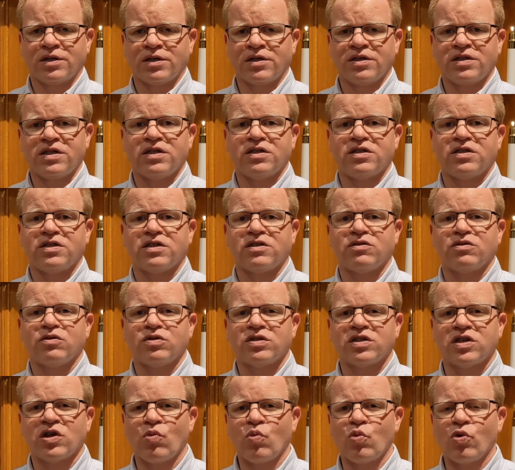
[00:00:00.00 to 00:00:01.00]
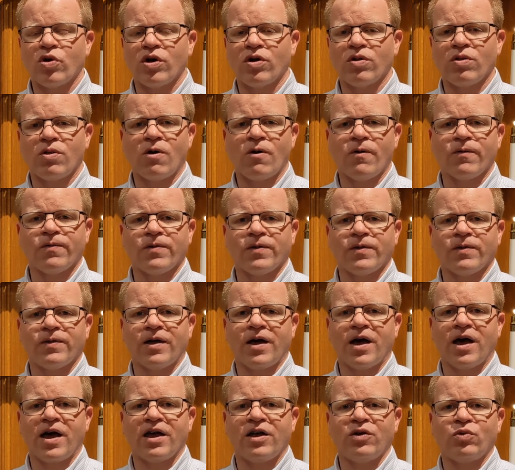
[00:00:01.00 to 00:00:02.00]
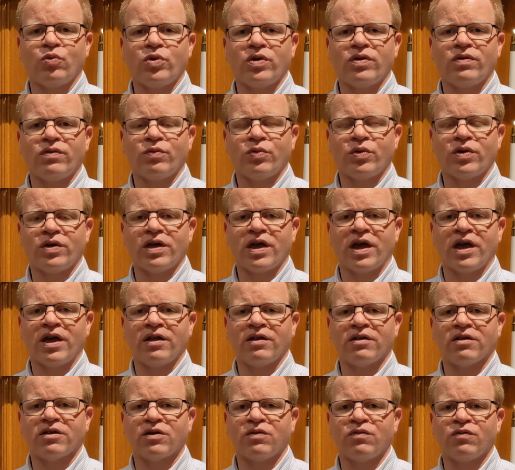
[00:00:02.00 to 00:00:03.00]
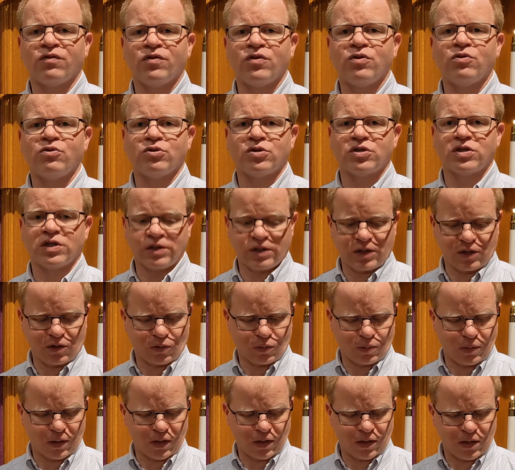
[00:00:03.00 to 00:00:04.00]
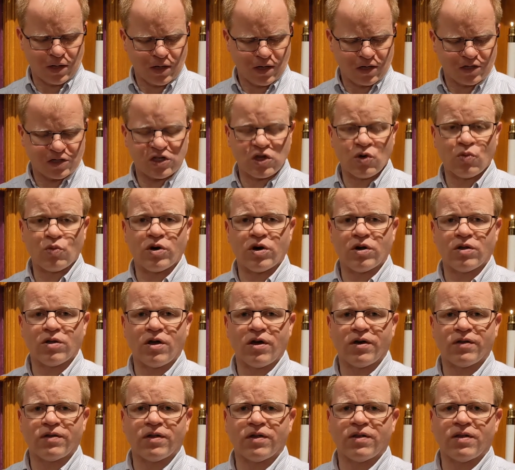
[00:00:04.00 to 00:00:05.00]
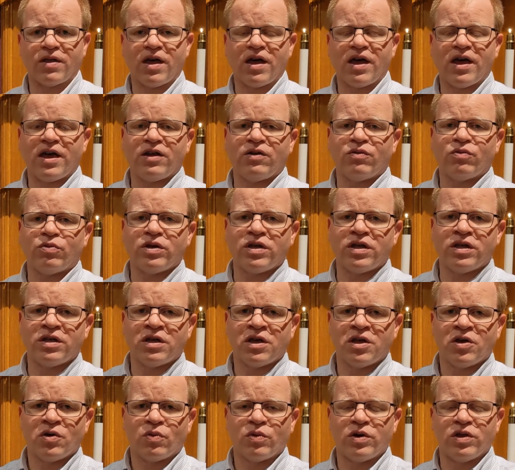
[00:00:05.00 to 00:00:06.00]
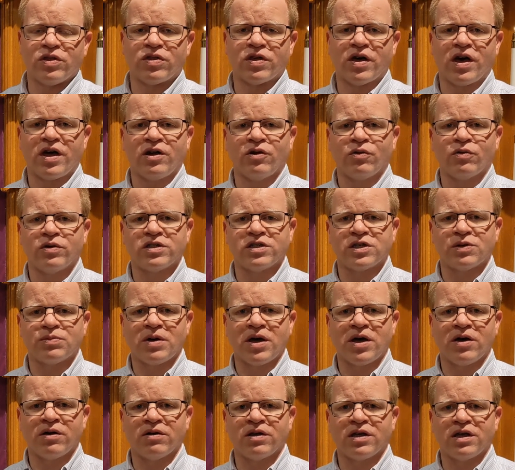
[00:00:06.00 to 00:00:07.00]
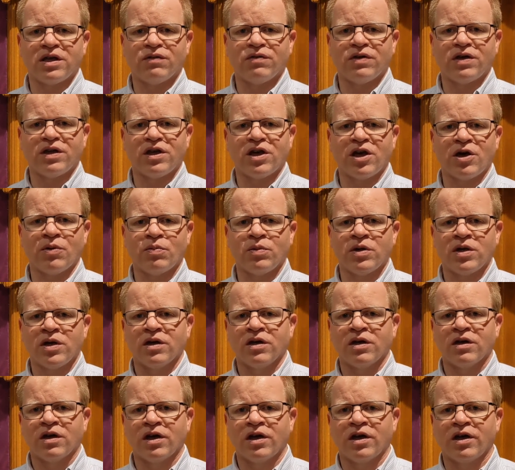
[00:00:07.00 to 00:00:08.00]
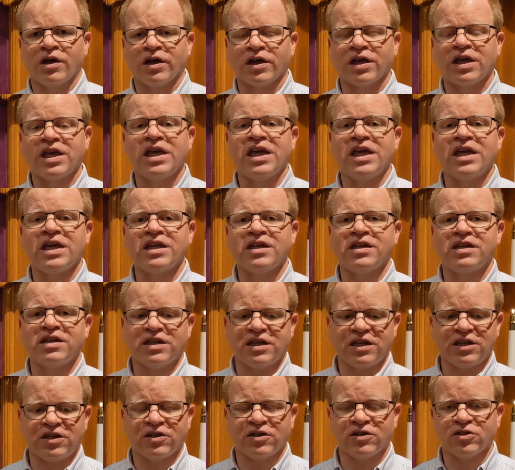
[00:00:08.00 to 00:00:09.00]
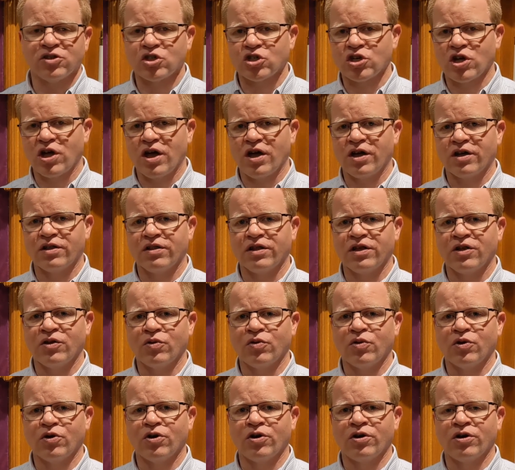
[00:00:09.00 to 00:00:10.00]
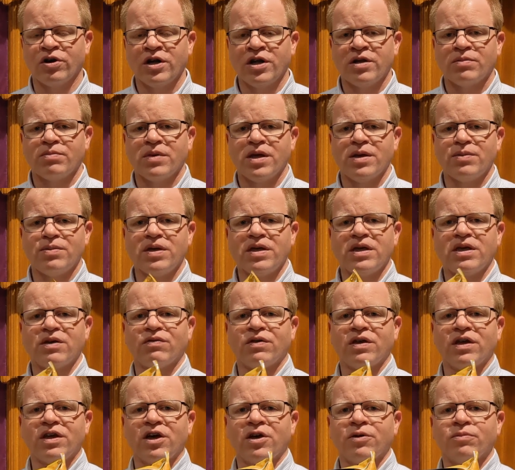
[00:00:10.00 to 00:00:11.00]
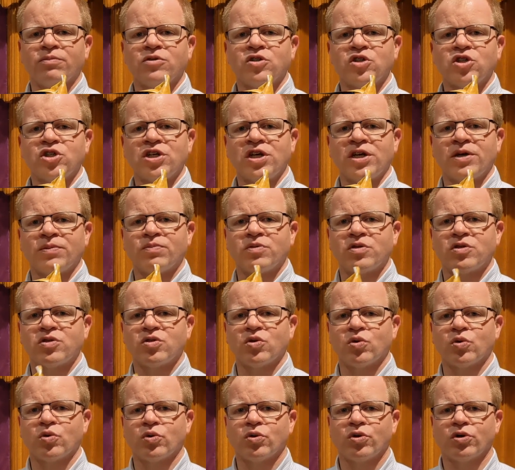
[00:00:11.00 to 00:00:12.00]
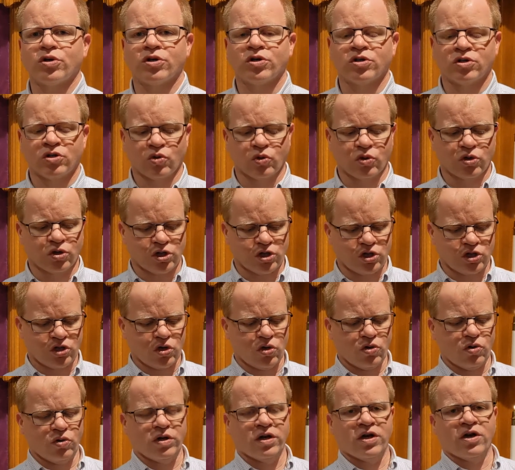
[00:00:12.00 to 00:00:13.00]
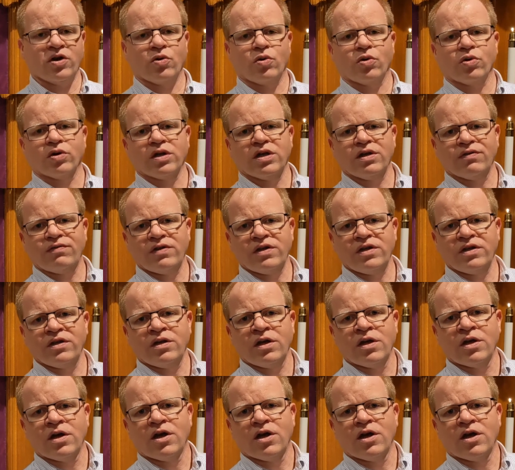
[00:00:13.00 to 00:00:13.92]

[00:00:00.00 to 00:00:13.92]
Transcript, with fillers: See, so somewhere along the line, we, we got confused a little bit. Somewhere along the line, we, we thought it was about giving up uh, candy and chocolate or maybe giving up chips or, or soda or giving